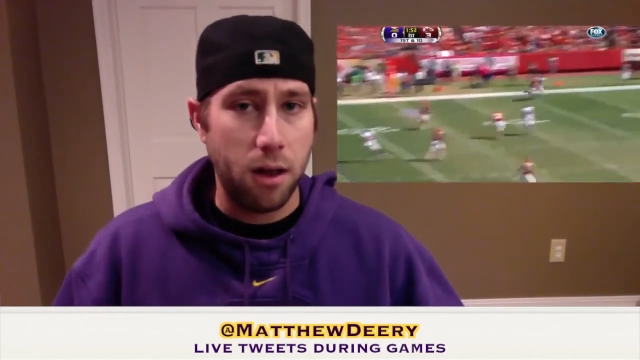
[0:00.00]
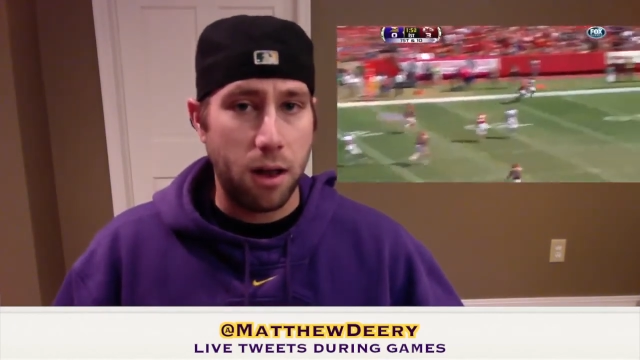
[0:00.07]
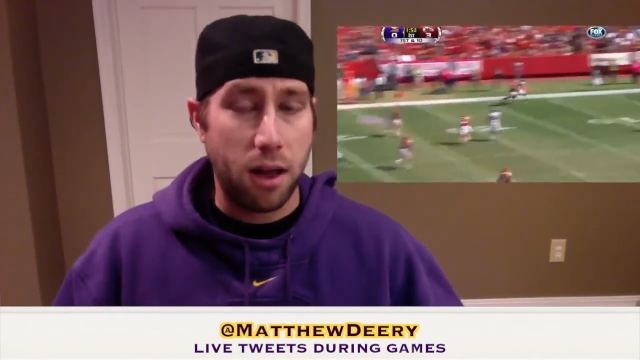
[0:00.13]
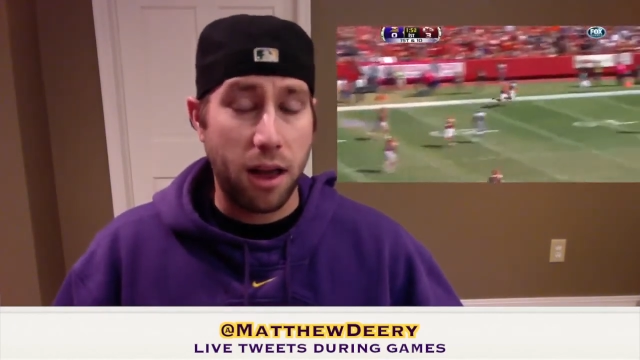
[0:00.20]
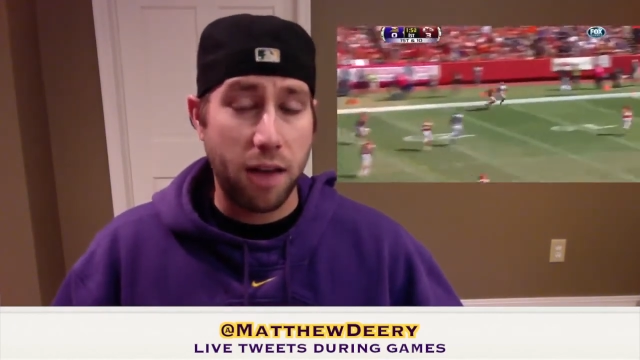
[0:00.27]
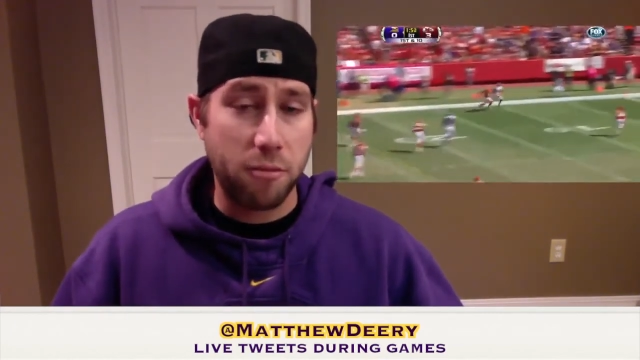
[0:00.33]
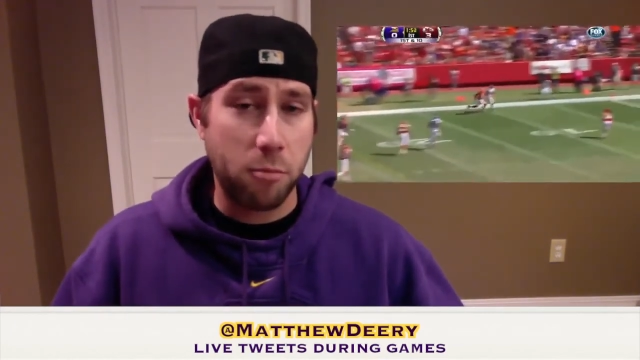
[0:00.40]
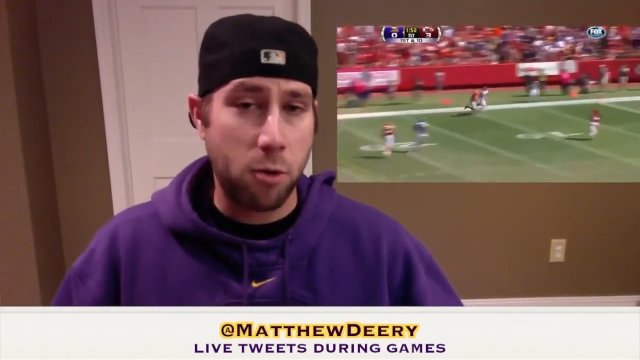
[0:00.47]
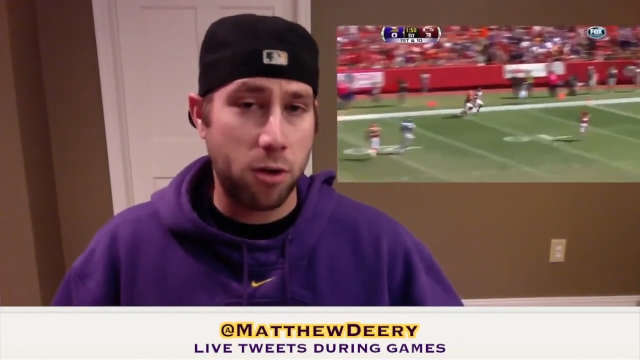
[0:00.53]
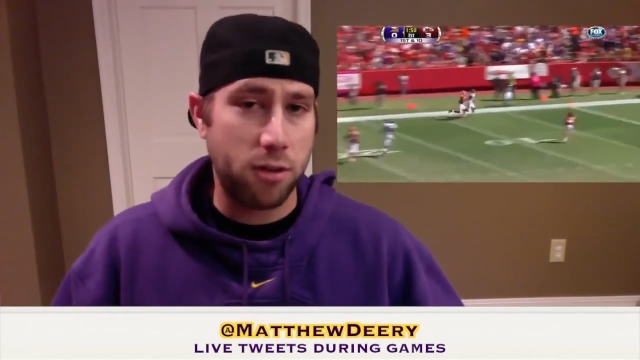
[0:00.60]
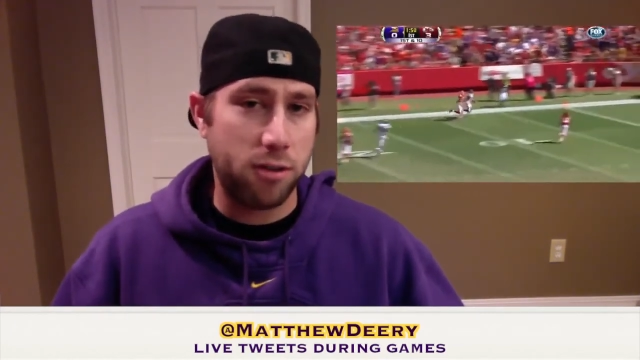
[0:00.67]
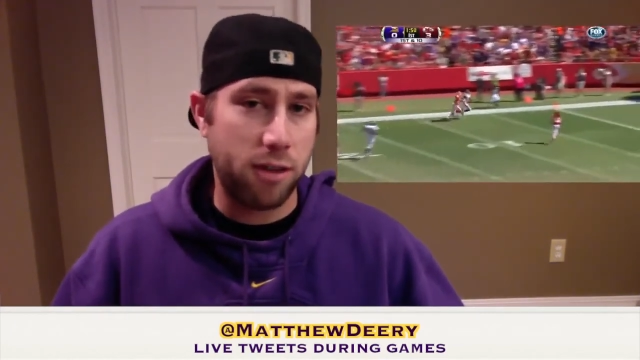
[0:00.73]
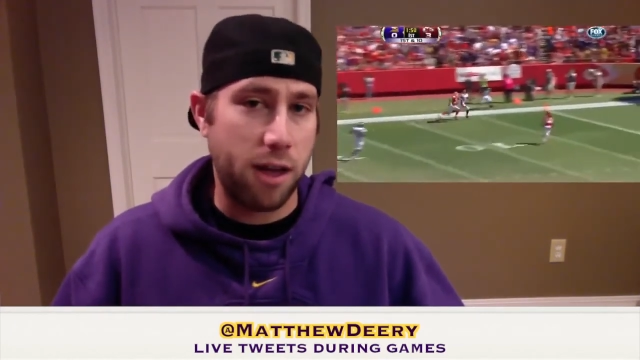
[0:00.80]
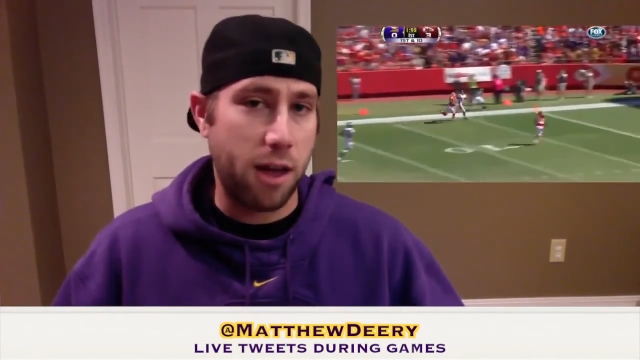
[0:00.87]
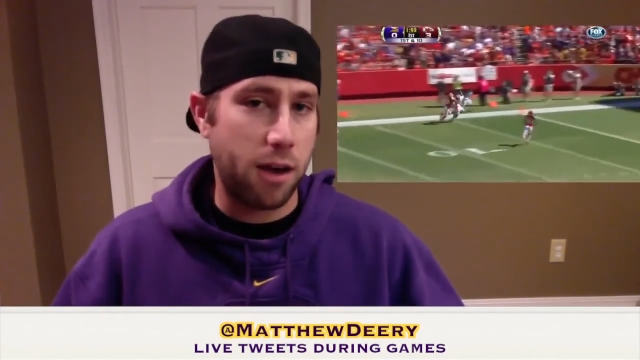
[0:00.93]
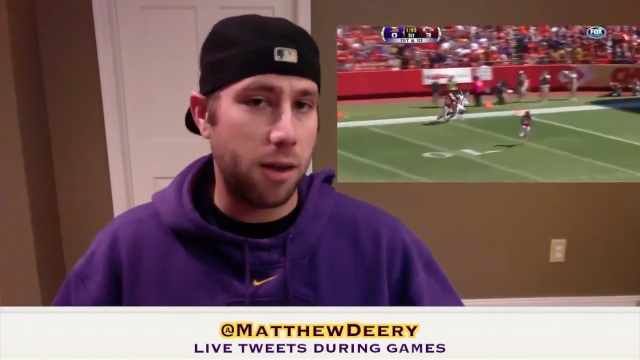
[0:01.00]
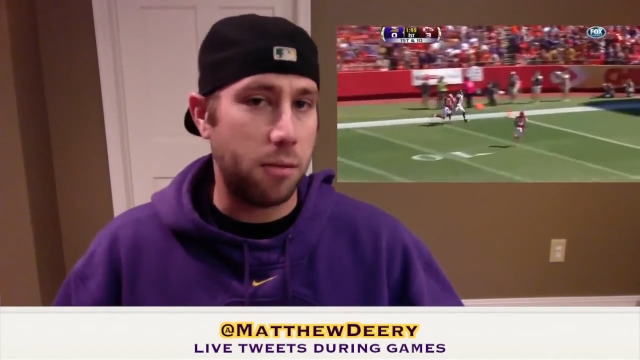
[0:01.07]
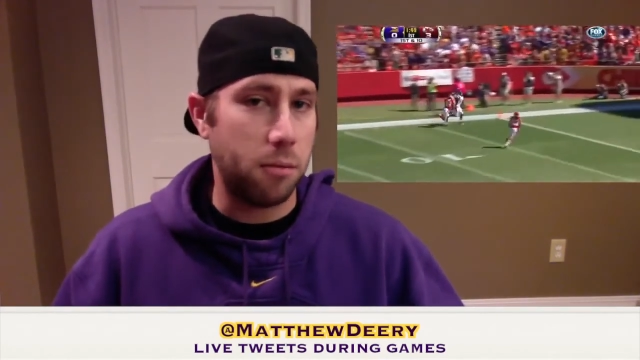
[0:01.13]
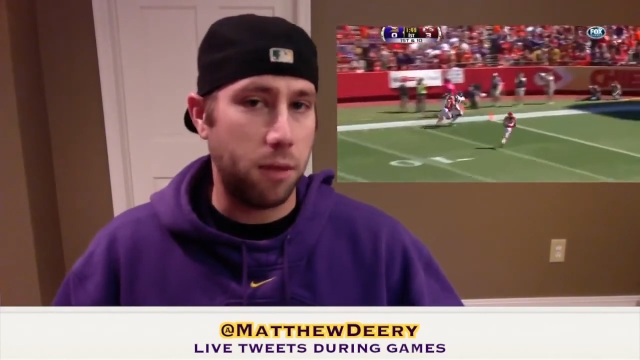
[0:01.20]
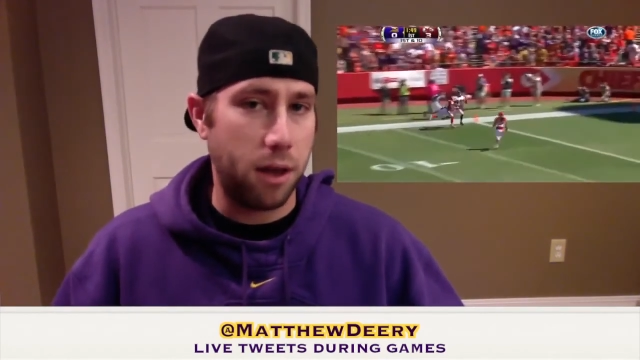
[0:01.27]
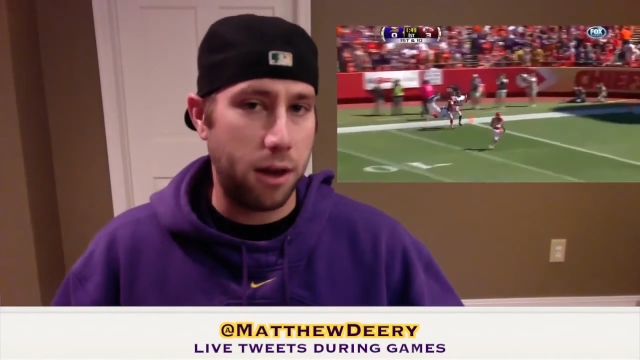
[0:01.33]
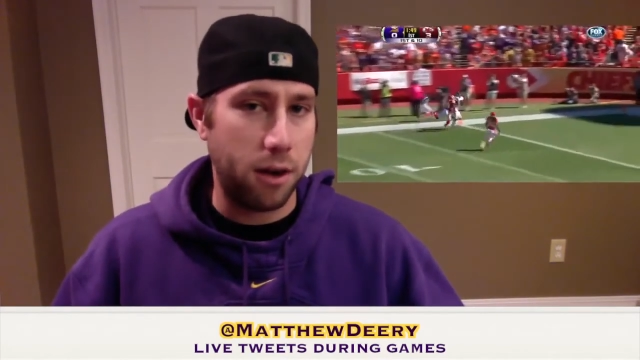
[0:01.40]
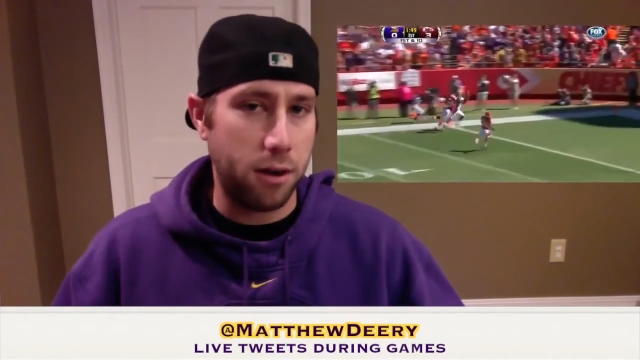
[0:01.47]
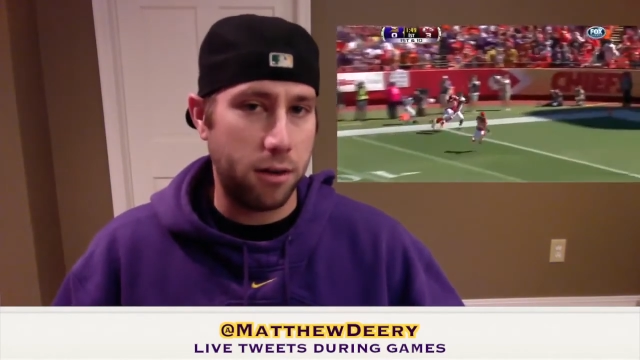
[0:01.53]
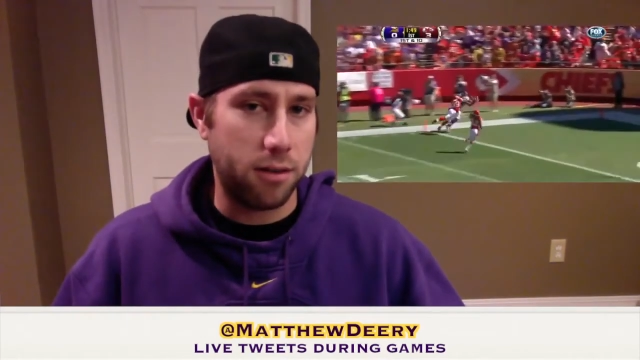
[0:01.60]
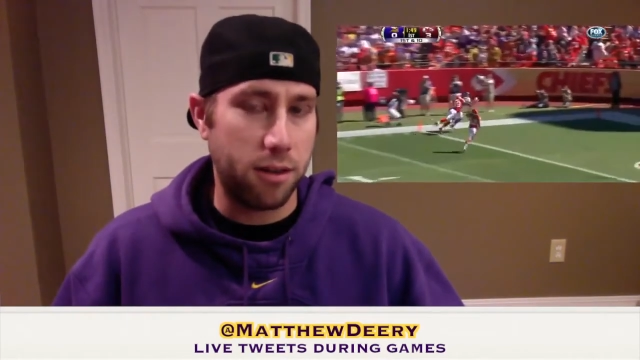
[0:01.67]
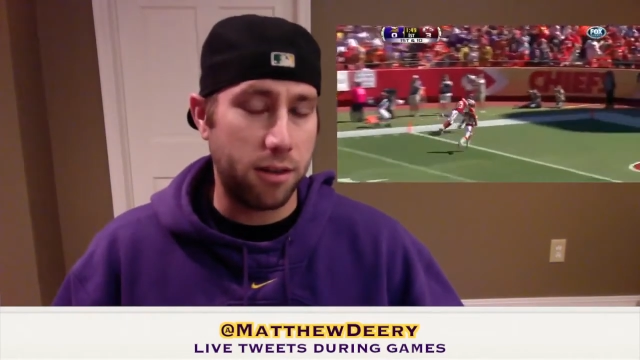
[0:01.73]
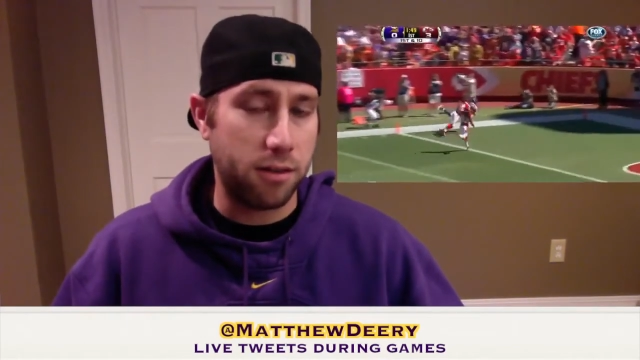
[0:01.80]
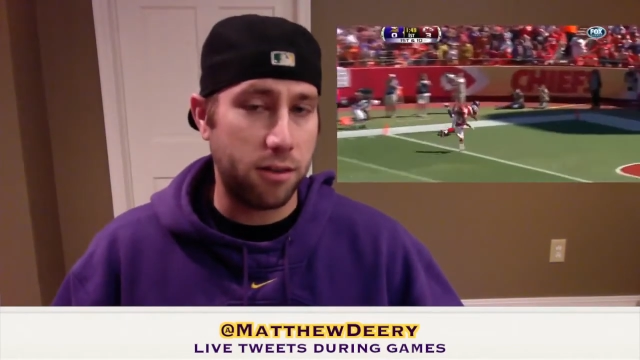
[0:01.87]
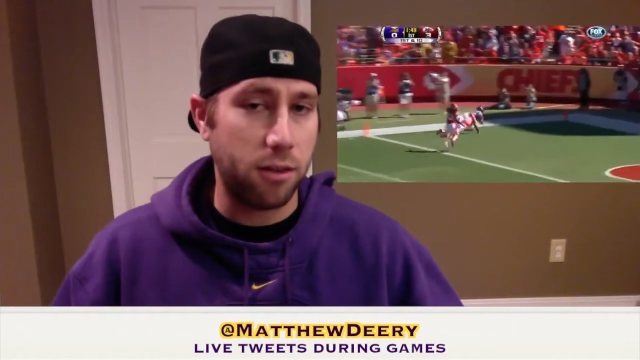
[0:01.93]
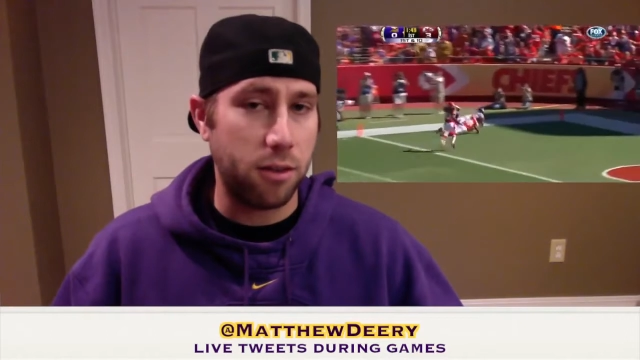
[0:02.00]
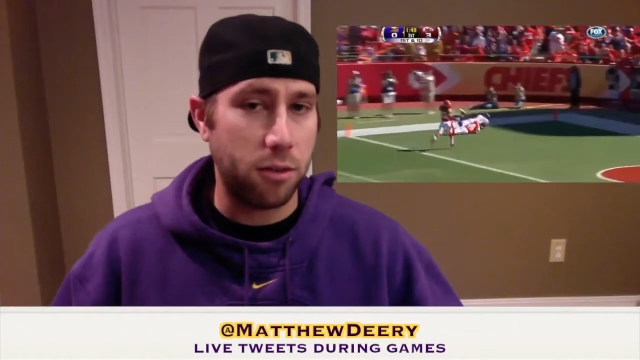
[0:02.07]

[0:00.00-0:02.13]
I have more to say on him later because I still